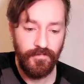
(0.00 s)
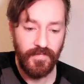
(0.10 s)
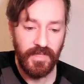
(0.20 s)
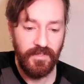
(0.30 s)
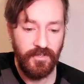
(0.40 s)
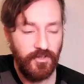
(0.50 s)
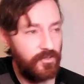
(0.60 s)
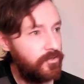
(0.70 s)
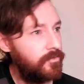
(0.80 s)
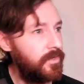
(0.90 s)
And then just
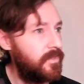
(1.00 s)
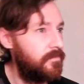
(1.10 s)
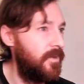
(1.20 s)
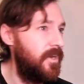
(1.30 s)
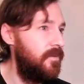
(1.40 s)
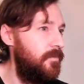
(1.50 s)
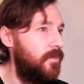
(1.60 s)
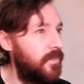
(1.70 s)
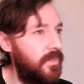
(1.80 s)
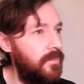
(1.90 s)
choose one of them random. You
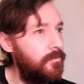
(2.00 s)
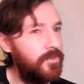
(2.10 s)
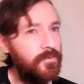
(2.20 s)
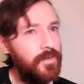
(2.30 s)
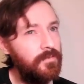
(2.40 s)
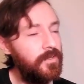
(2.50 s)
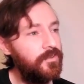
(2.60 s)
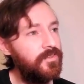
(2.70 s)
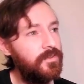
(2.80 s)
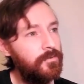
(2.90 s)
don't care which one
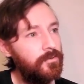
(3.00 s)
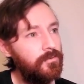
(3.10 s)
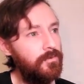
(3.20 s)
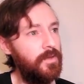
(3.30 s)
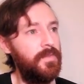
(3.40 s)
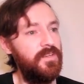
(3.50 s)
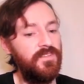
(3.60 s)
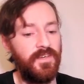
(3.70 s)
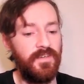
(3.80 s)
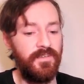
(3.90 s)
because they're all
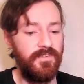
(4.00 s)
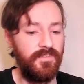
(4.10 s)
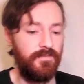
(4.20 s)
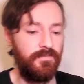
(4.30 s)
amazing cards.